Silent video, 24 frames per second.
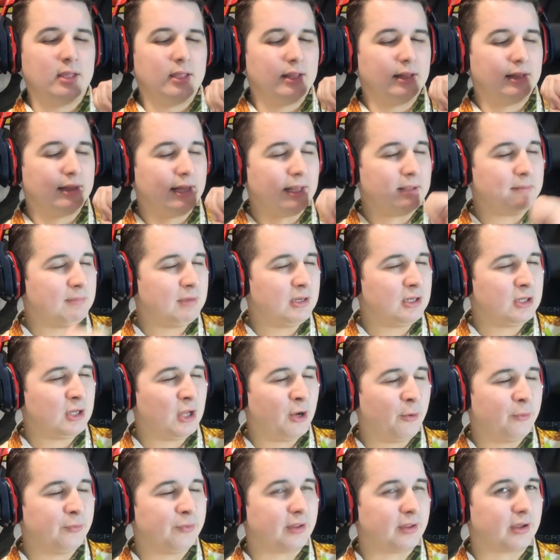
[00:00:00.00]
let me
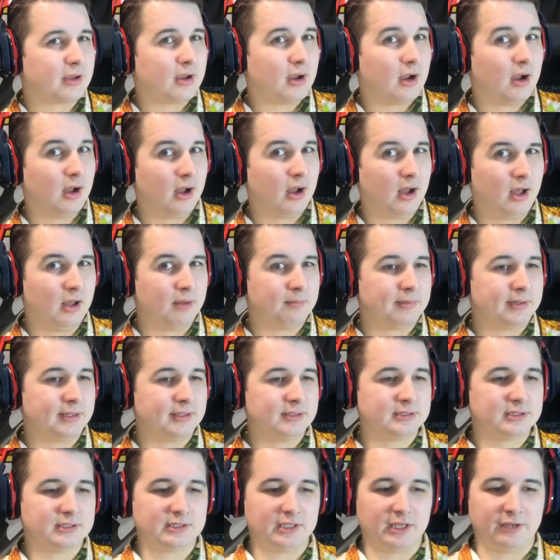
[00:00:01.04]
know in the
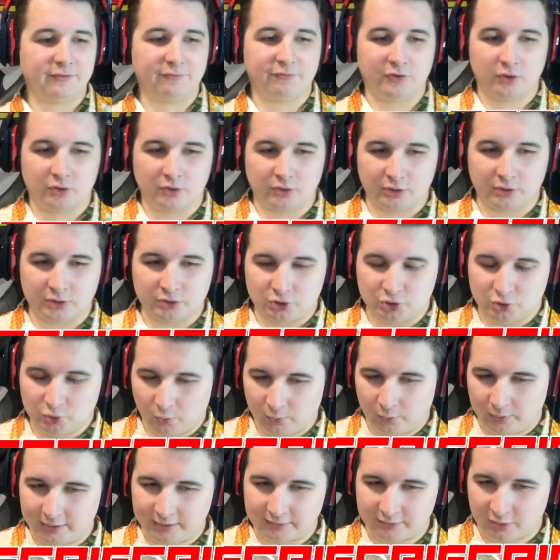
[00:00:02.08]
comments if you're
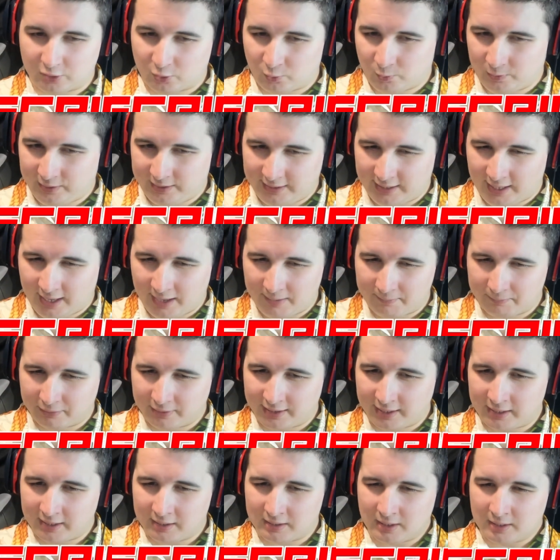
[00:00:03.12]
enjoying the Queen
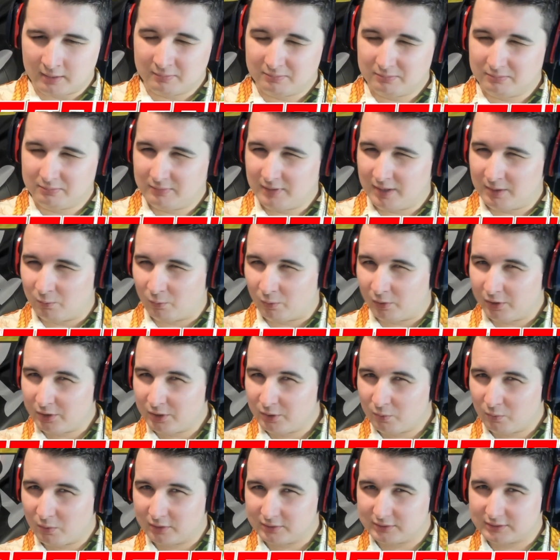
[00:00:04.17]
gameplay and what
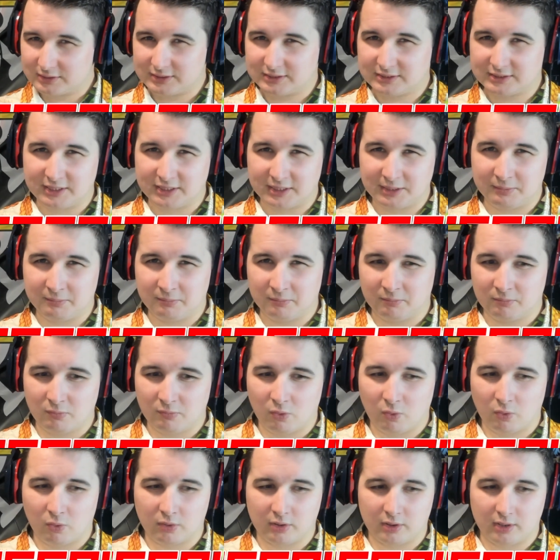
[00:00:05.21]
you want to see
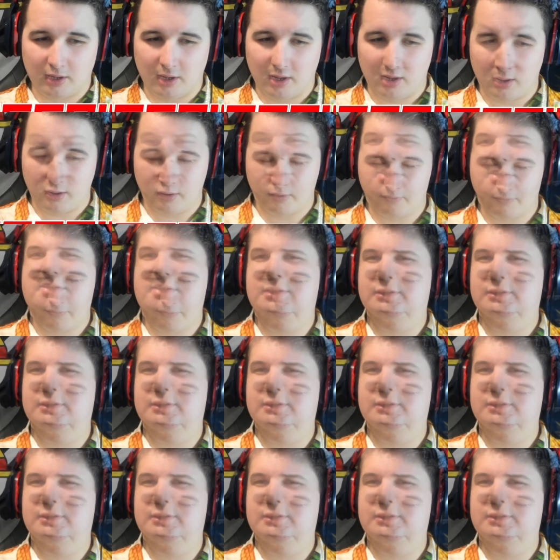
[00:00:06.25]
more of.